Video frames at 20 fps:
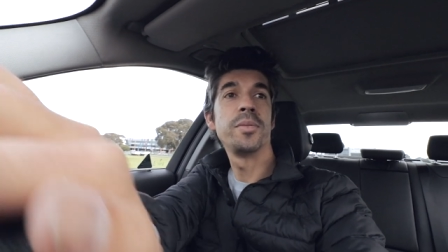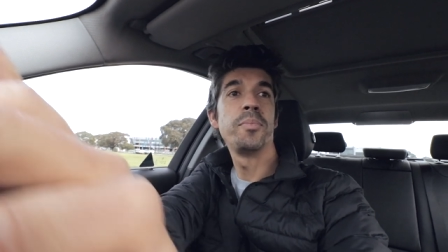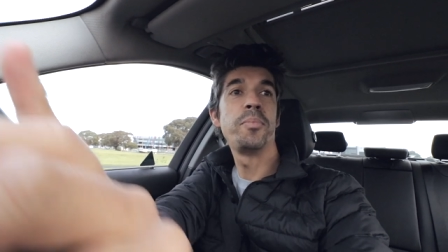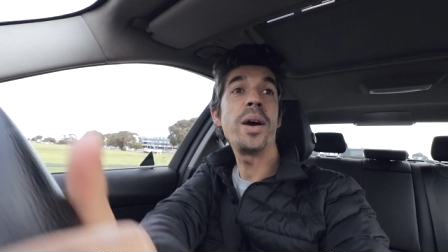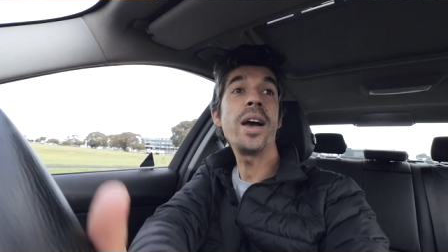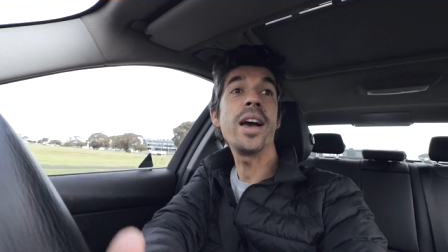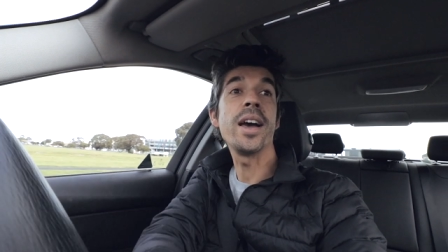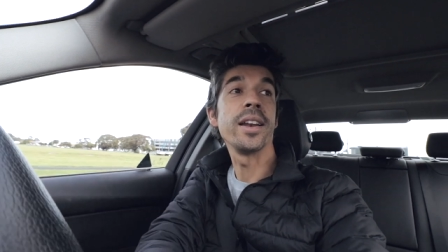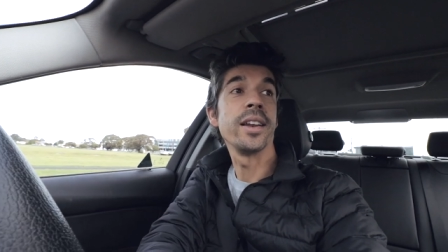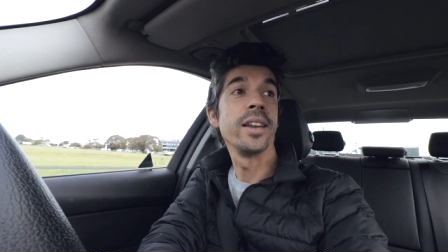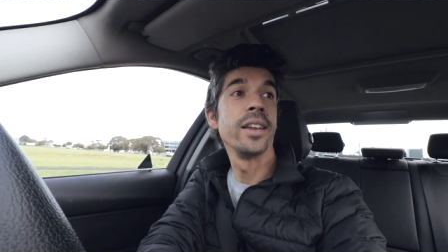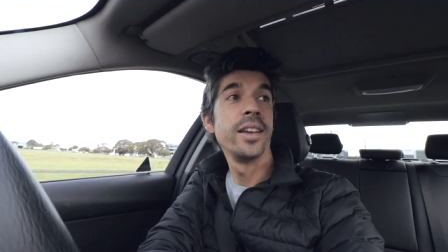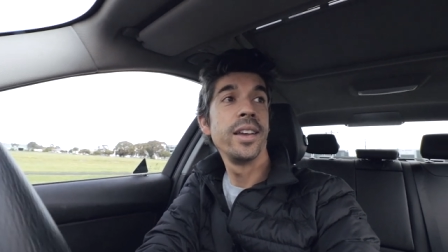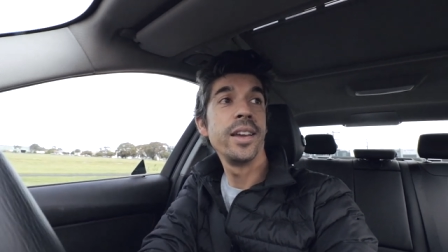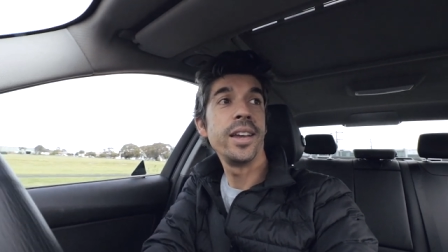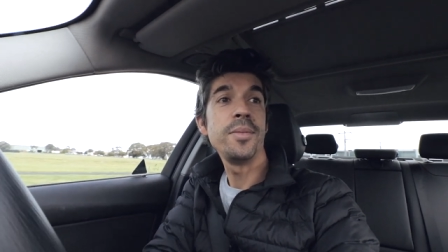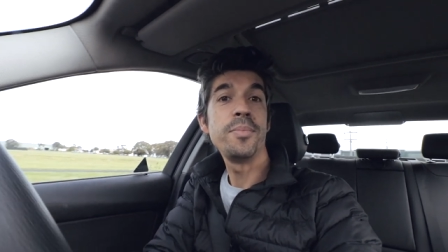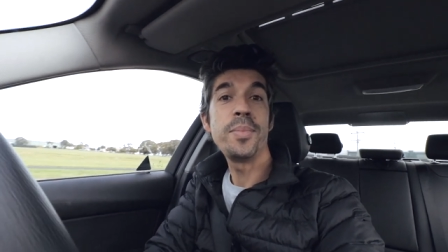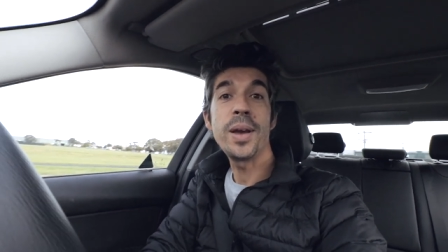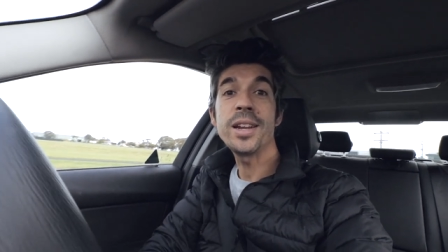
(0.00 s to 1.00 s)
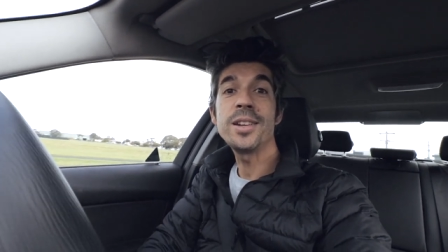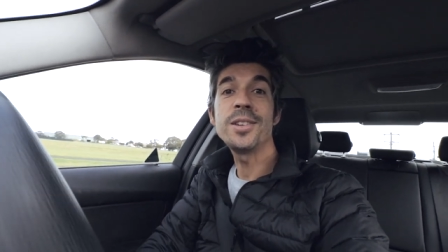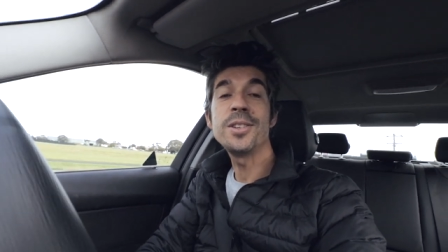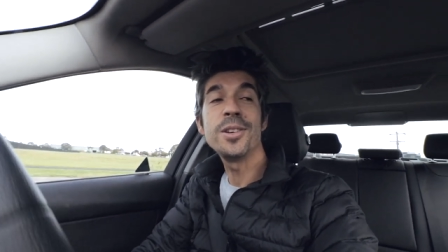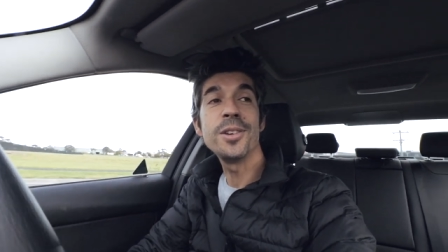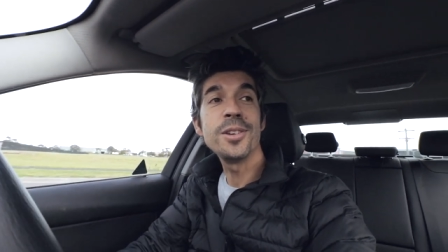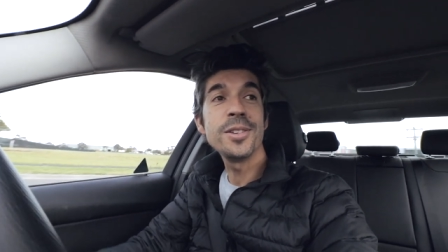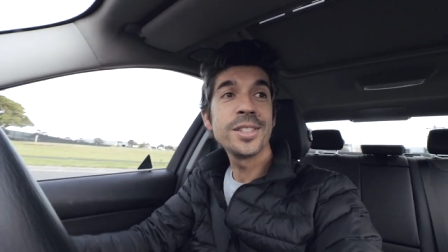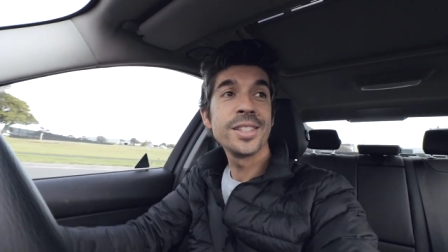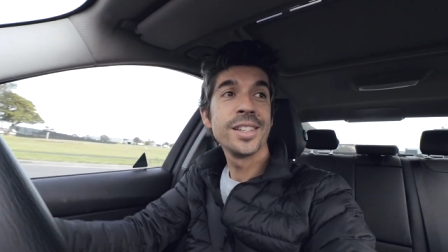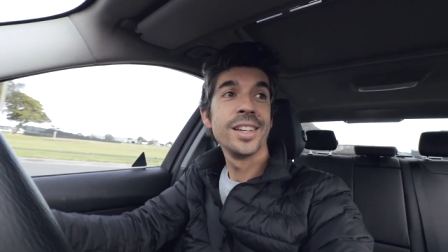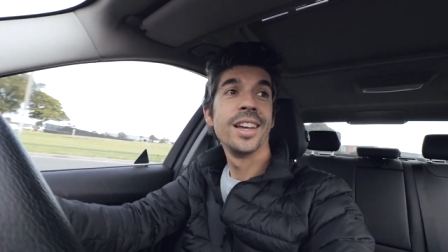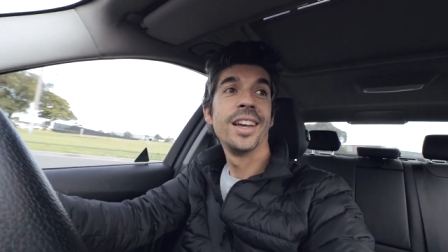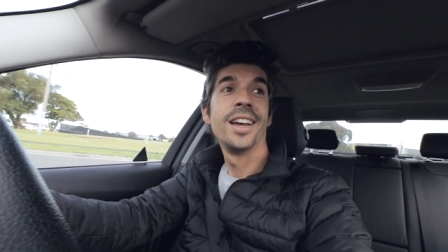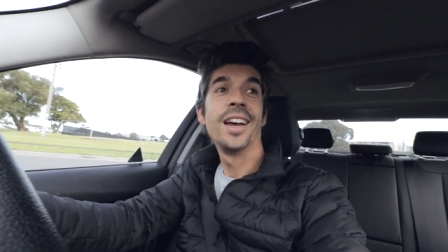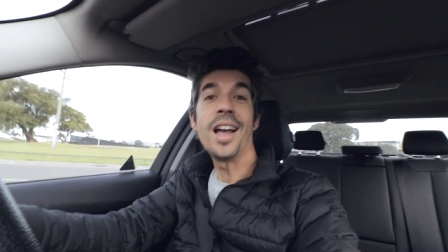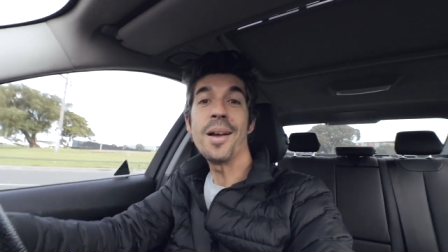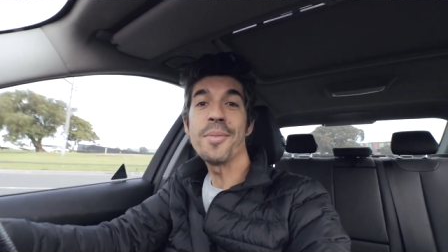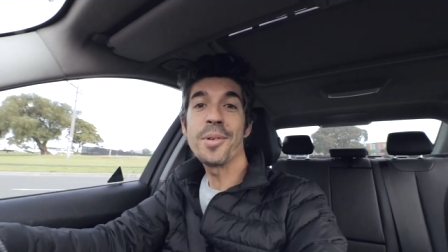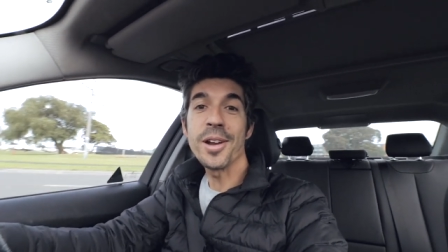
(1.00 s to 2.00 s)
But in better news,
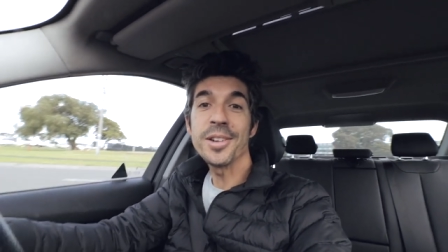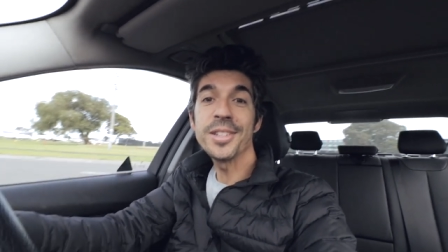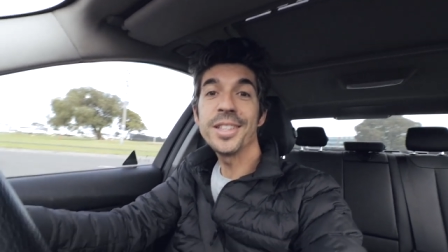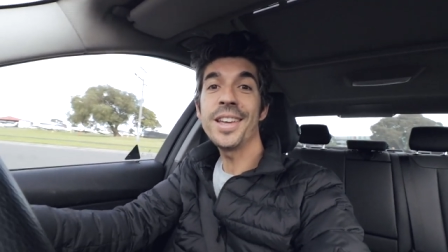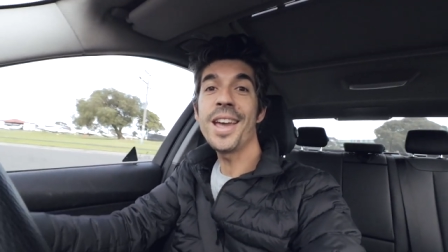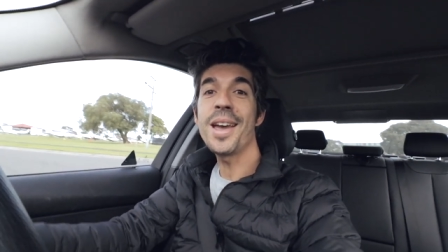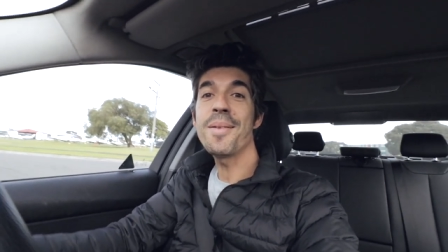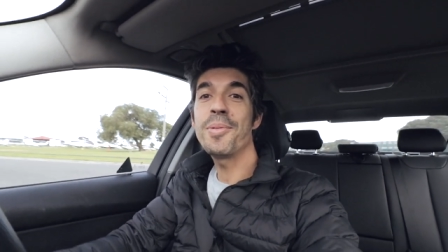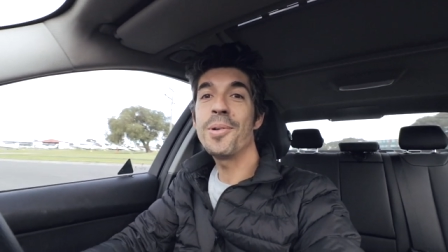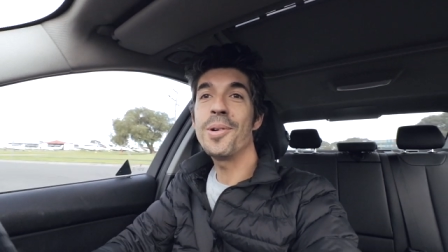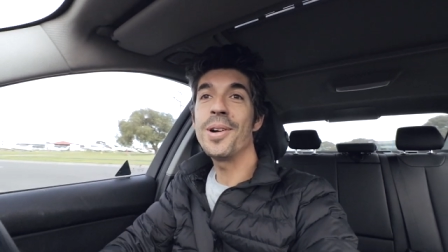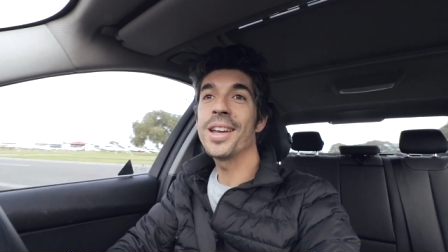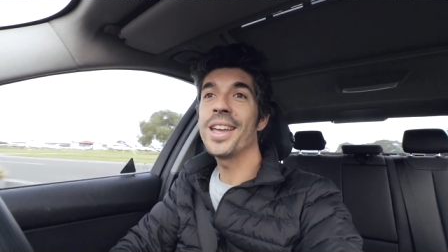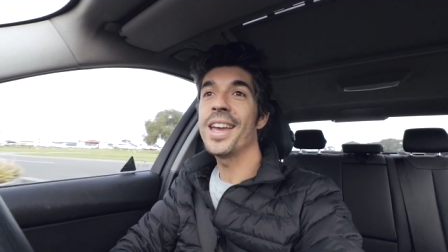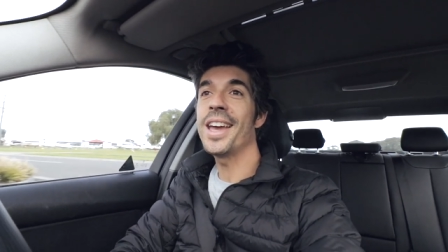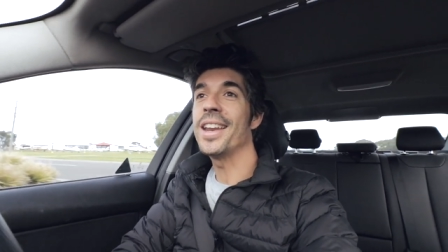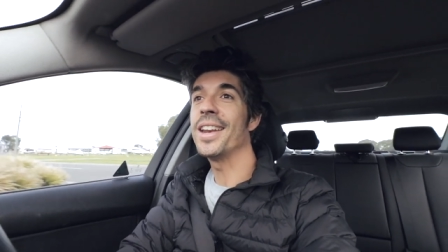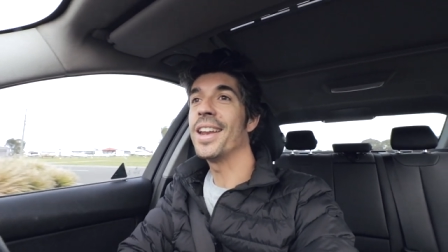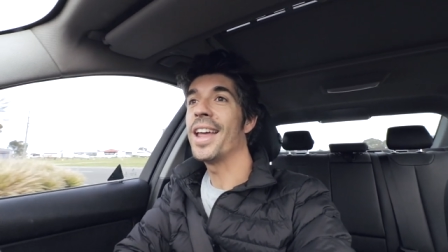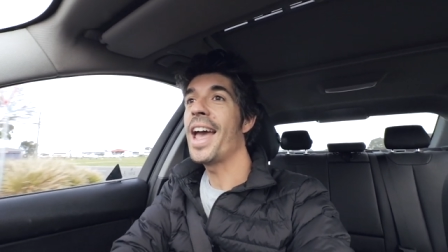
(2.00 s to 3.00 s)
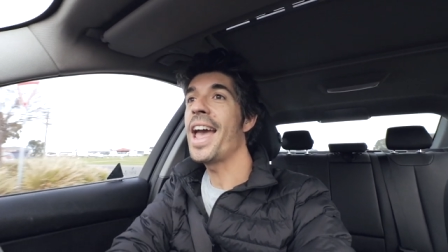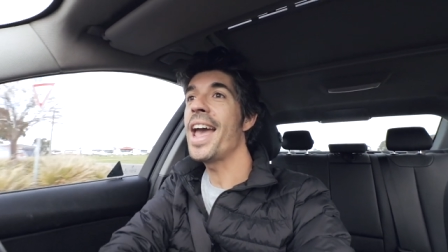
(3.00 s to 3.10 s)
I'm going to the airport again,